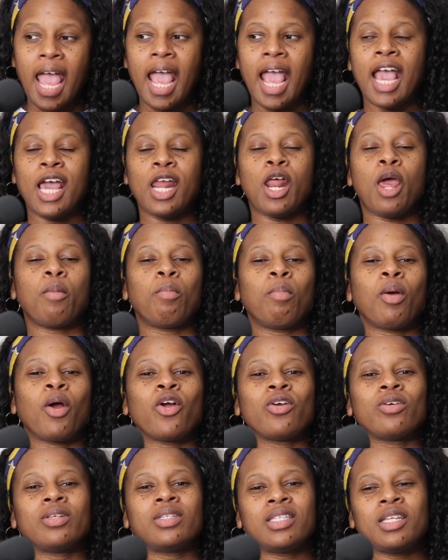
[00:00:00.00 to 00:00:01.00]
and a
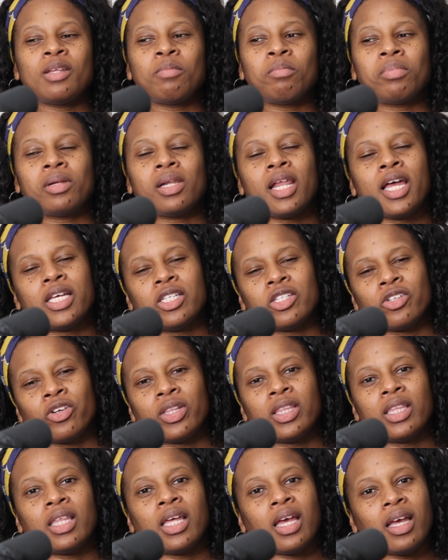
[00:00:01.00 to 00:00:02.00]
person, place, or
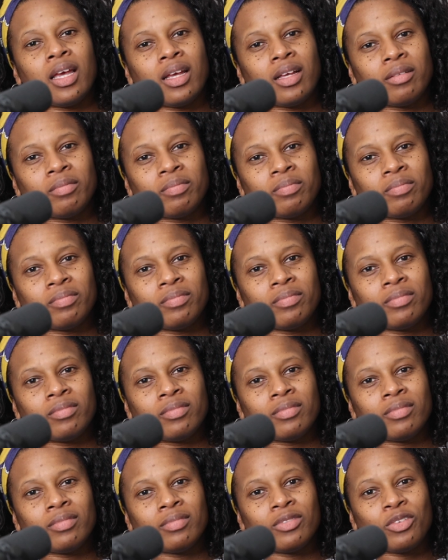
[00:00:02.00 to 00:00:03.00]
thing,
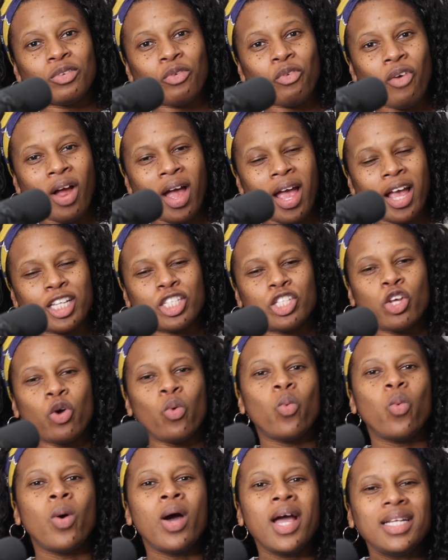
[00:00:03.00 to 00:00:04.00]
right? So
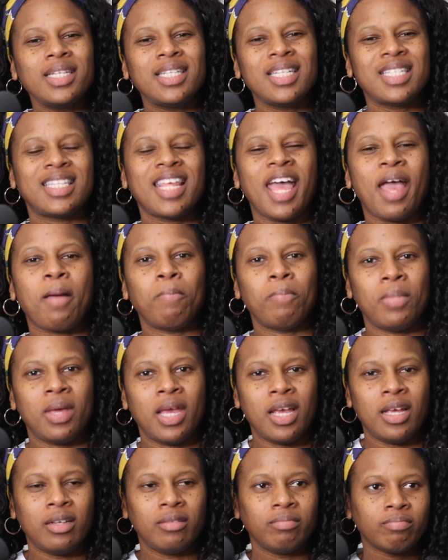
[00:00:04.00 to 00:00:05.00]
what does that
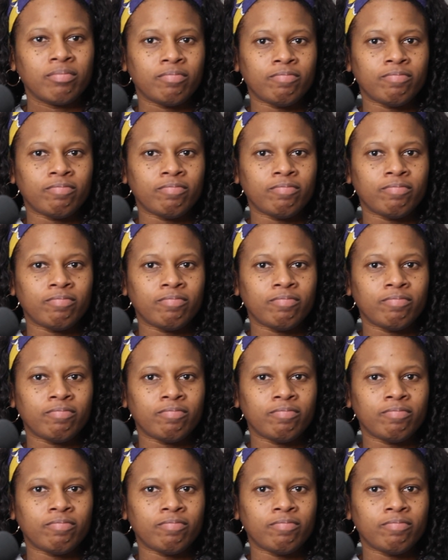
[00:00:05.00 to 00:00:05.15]
mean?